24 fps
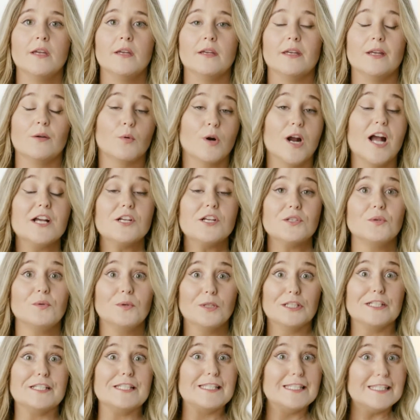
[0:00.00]
and we're actually
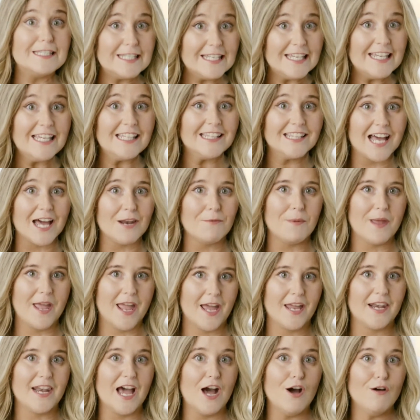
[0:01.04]
really seeing that
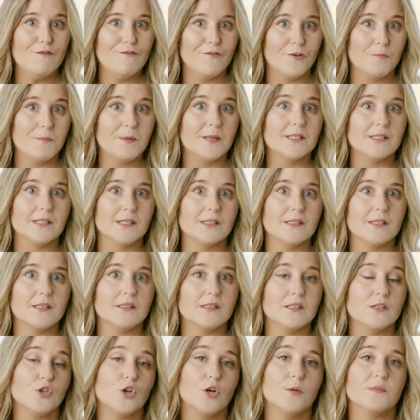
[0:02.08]
pan out for businesses
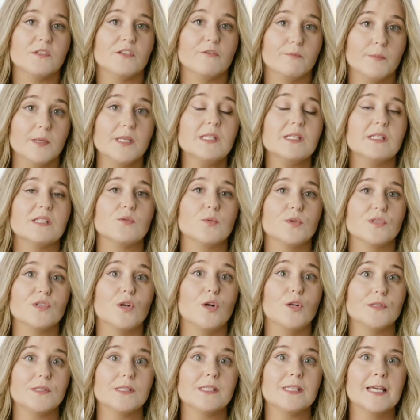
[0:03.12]
in terms of business
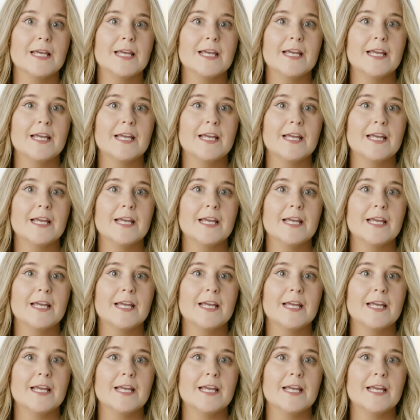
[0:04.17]
results.